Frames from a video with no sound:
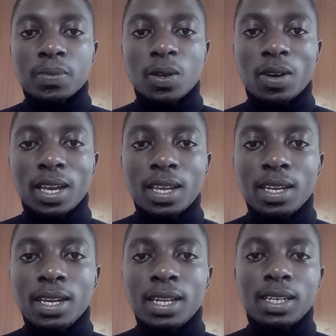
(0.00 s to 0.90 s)
Okay.
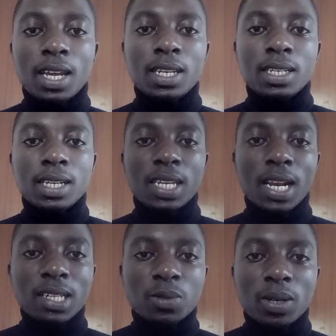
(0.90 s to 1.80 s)
Then the
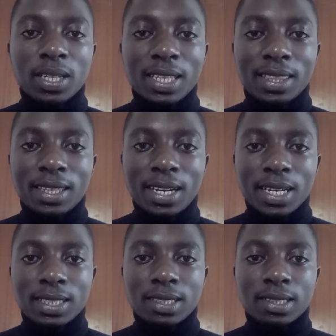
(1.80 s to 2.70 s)
last one is
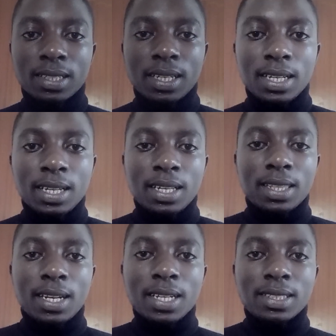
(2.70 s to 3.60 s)
threats.
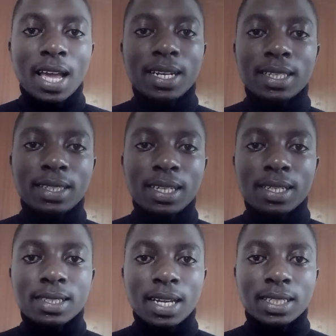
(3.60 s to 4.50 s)
Threats are the
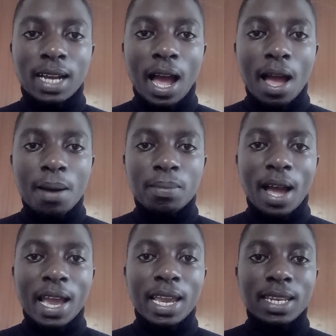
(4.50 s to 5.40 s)
things that come
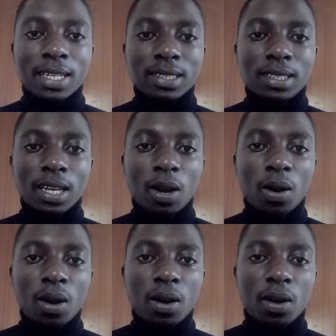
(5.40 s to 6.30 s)
against the
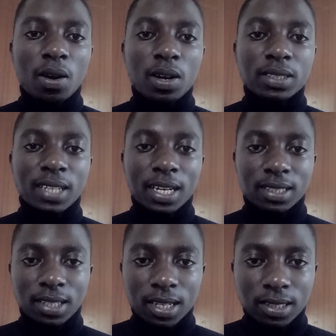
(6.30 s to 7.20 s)

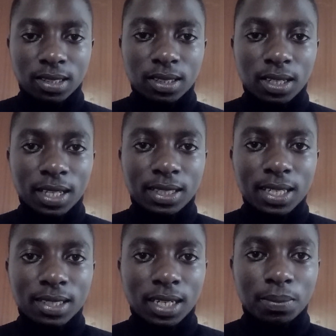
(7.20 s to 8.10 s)
success, the
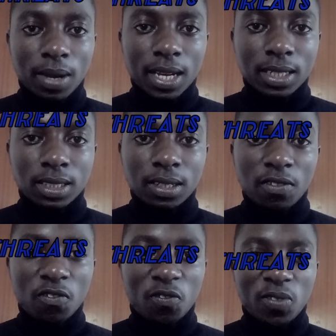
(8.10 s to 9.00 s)
things that might
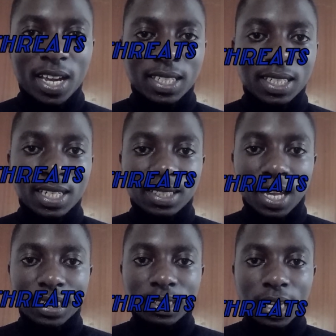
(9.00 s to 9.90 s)
fight the
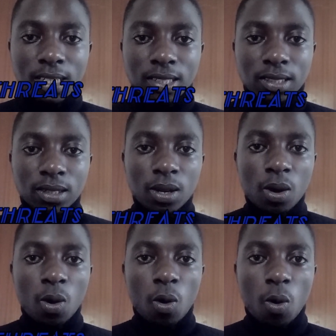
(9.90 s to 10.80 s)
success
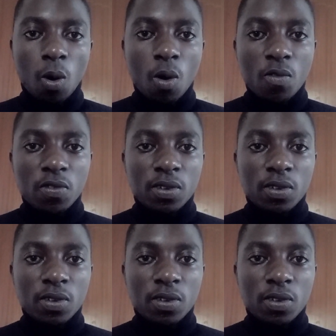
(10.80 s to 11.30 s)
of